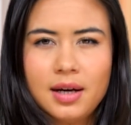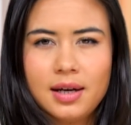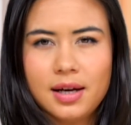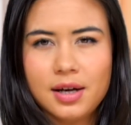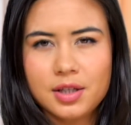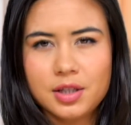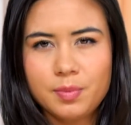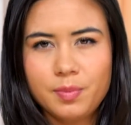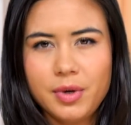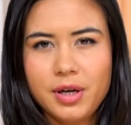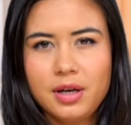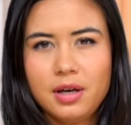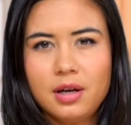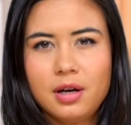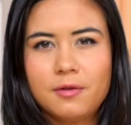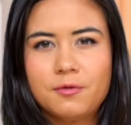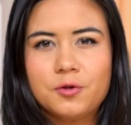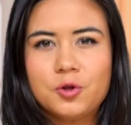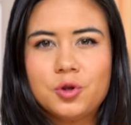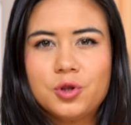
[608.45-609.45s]
Now, speaking
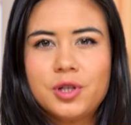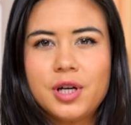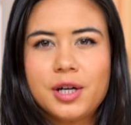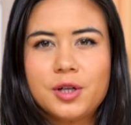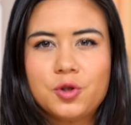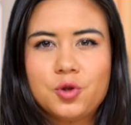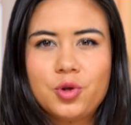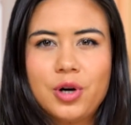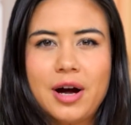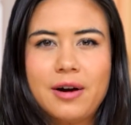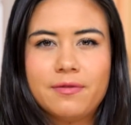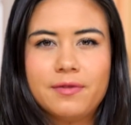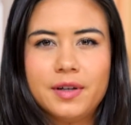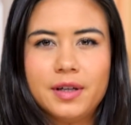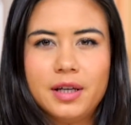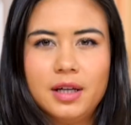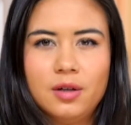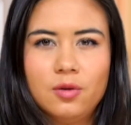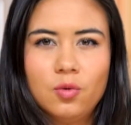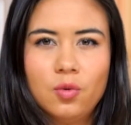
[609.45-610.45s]
of sex
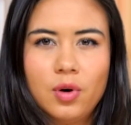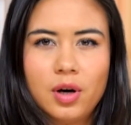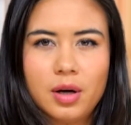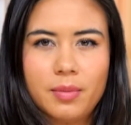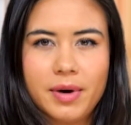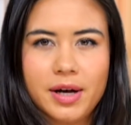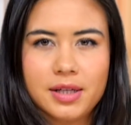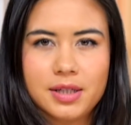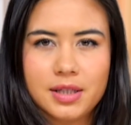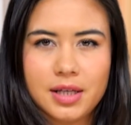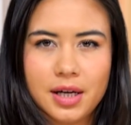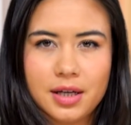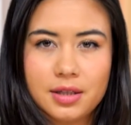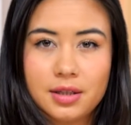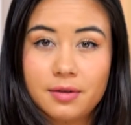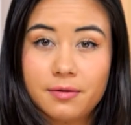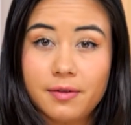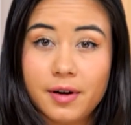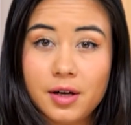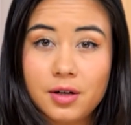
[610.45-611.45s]
trafficking, what about
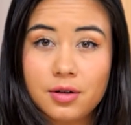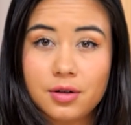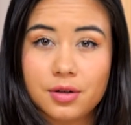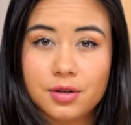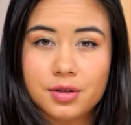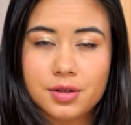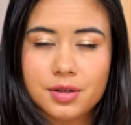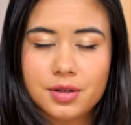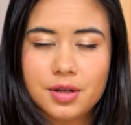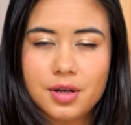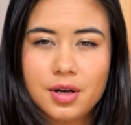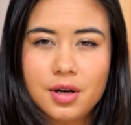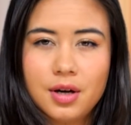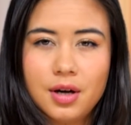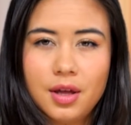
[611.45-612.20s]
sex offenders?